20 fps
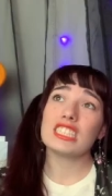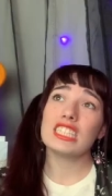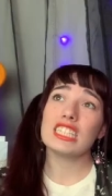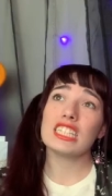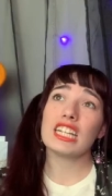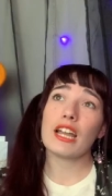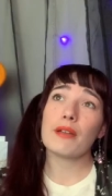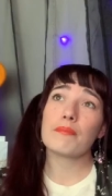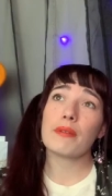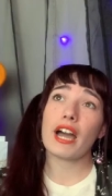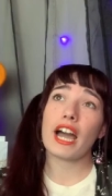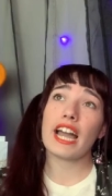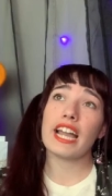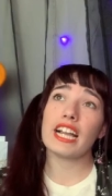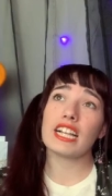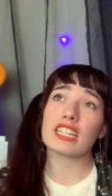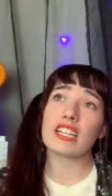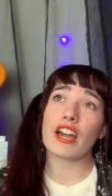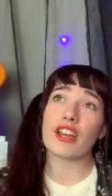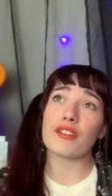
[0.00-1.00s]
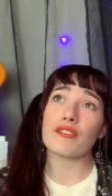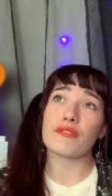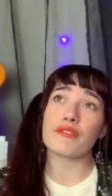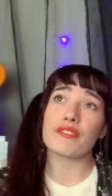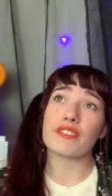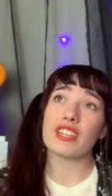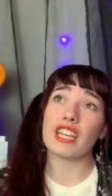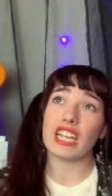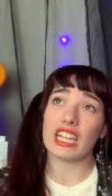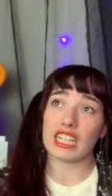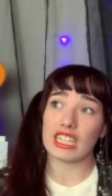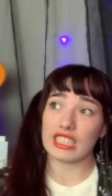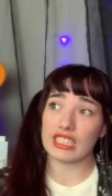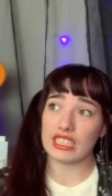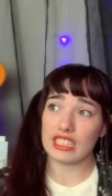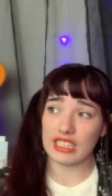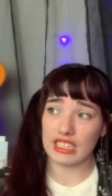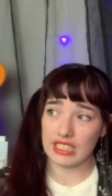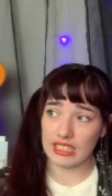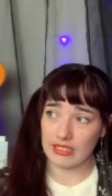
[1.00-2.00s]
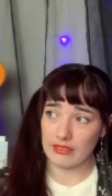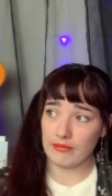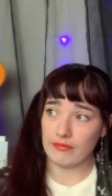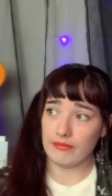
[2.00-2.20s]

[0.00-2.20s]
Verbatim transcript: Did I buy a lot of things?